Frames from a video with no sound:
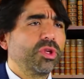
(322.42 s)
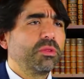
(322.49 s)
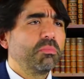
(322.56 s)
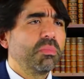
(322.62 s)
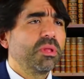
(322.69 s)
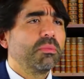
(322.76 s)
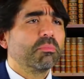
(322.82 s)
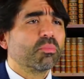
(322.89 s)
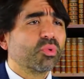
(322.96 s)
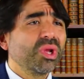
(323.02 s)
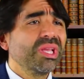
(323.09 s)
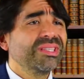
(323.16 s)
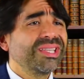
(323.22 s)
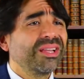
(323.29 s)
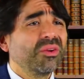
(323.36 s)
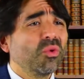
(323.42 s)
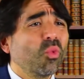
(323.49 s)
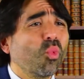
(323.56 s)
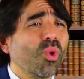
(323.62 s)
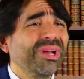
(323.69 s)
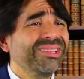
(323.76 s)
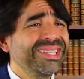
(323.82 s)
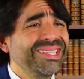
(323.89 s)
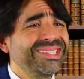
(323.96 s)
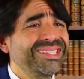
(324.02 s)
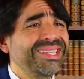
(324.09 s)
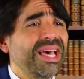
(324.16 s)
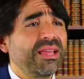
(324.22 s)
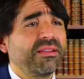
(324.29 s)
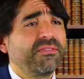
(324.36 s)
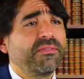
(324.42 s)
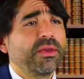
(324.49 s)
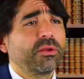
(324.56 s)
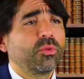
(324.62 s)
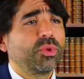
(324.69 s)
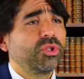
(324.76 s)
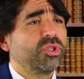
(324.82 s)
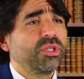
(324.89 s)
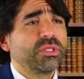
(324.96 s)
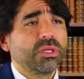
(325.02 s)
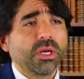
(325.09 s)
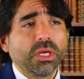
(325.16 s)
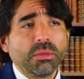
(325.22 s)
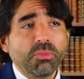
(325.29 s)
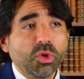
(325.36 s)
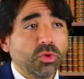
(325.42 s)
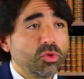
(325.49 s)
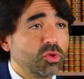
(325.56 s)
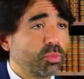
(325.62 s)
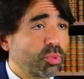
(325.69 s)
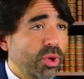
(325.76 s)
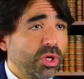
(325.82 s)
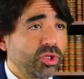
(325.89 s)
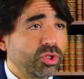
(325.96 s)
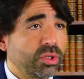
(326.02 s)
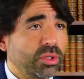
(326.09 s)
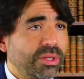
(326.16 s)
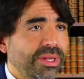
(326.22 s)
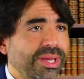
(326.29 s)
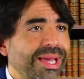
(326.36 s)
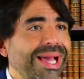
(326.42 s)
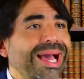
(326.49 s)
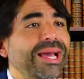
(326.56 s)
treatment brings an unwanted side effect, which is immune suppression,